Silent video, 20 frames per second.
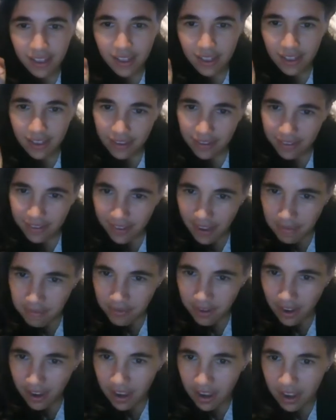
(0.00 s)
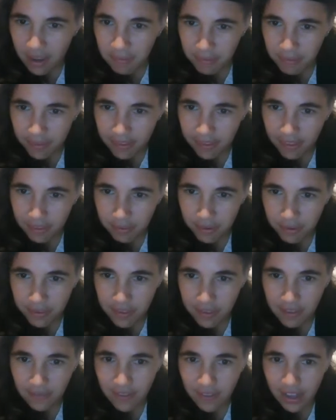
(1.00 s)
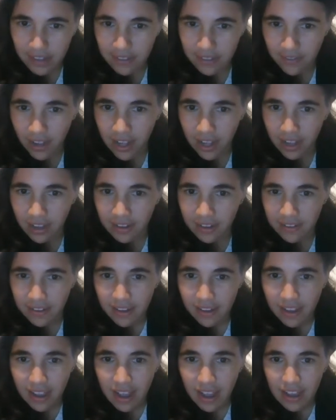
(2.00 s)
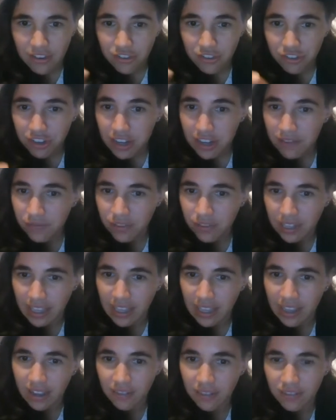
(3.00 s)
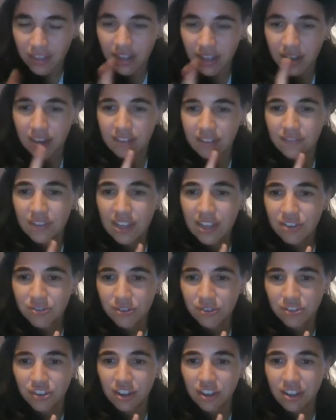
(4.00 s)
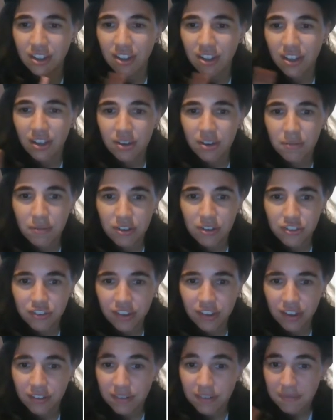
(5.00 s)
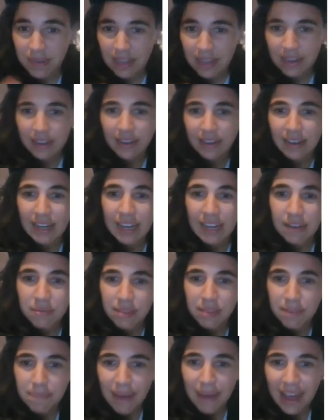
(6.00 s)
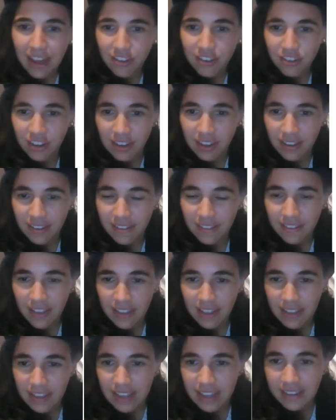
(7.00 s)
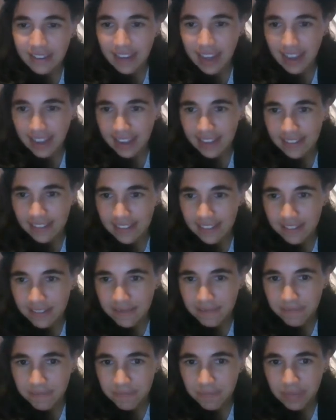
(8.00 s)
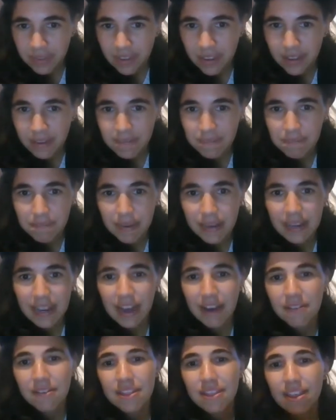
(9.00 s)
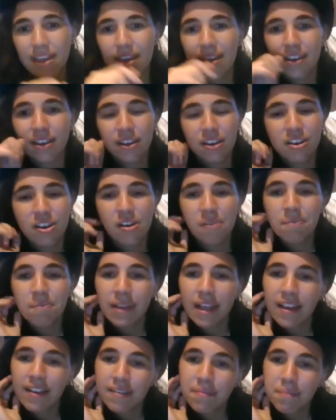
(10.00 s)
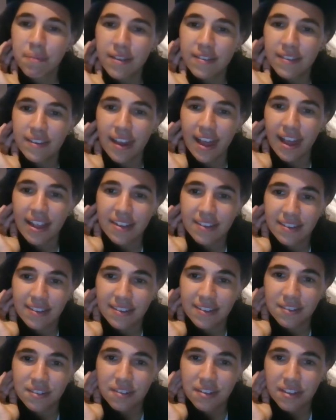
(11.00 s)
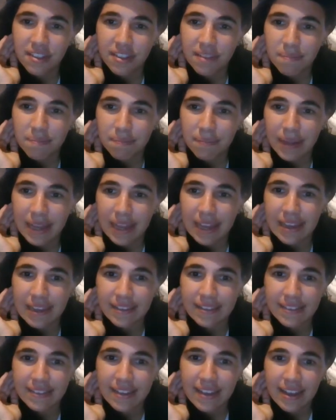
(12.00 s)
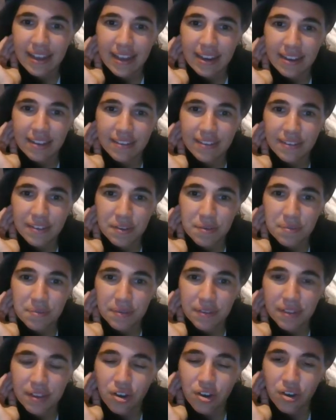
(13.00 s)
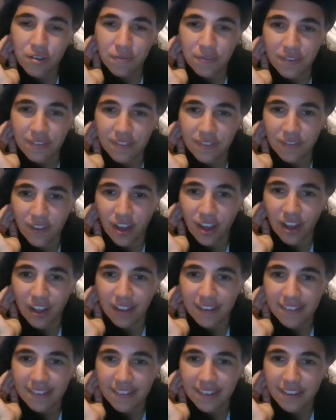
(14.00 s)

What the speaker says: Sometimes this was the effect of art, and chiefly of the art of literature, which dealt immediately with the passions and the intellect. But now and then a complex personality took the place and assumed the office of art.